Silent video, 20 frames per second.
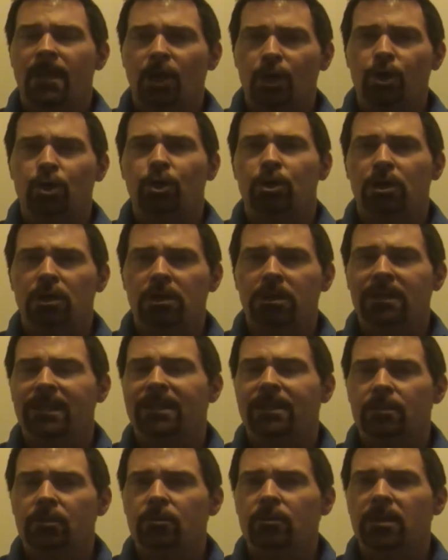a good
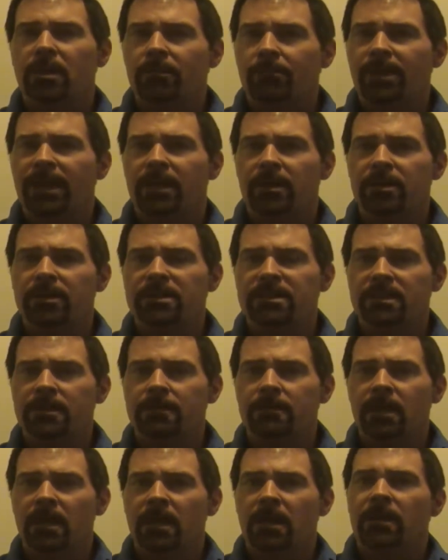clinical
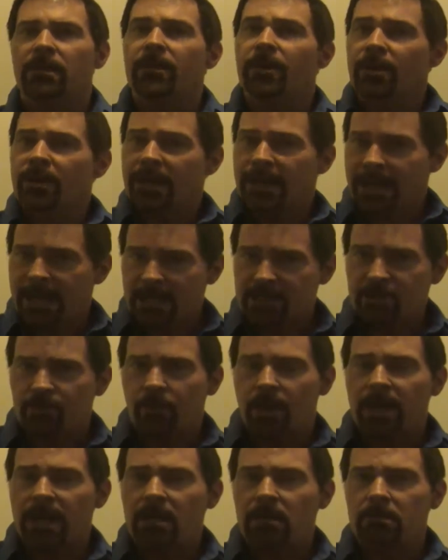comparison, they're an
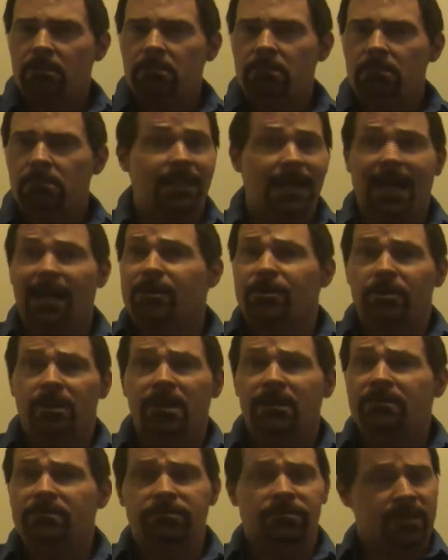X-ray. The doctor
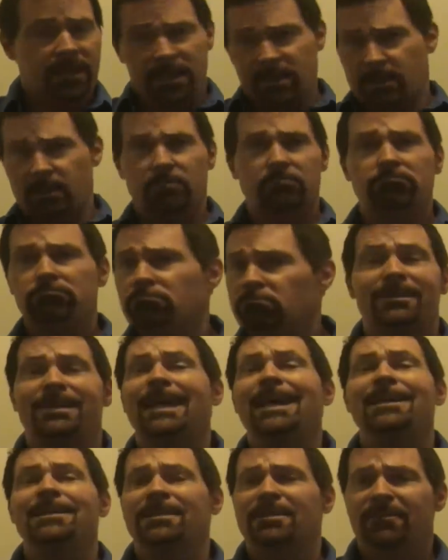I've taken
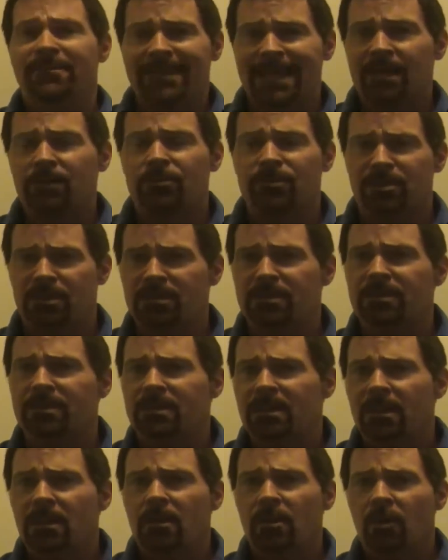tens of
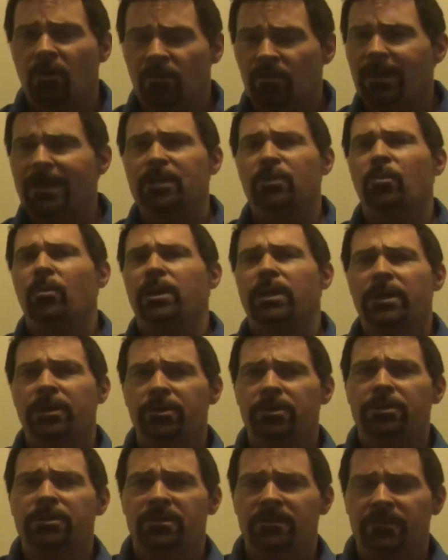thousands over my 20
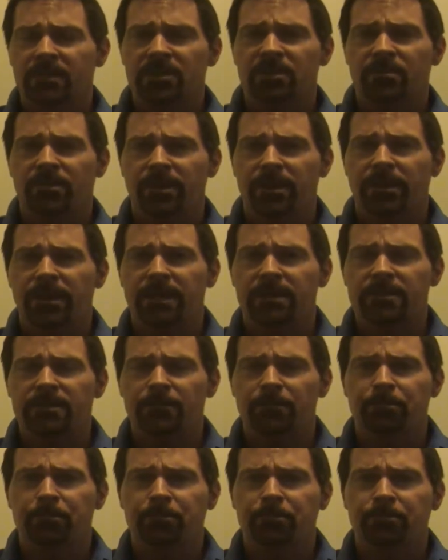years of
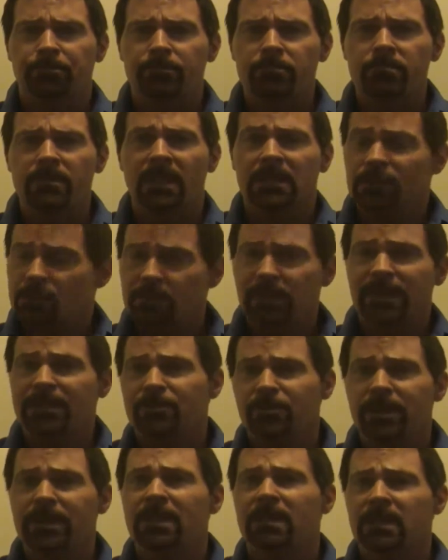experience. So an
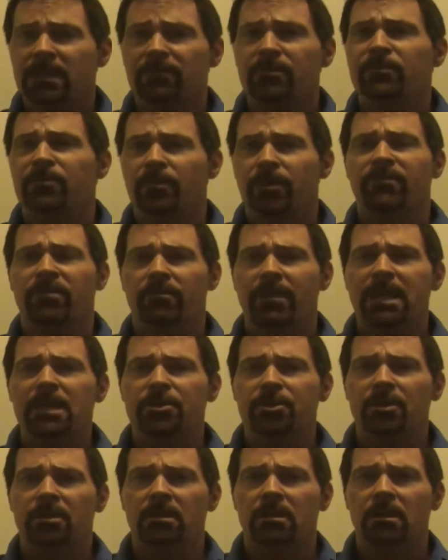X-ray can give us
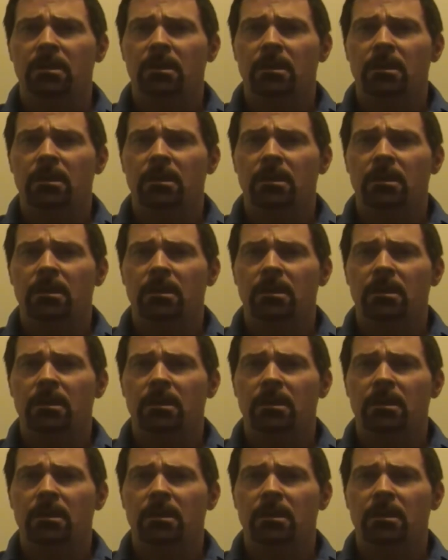information.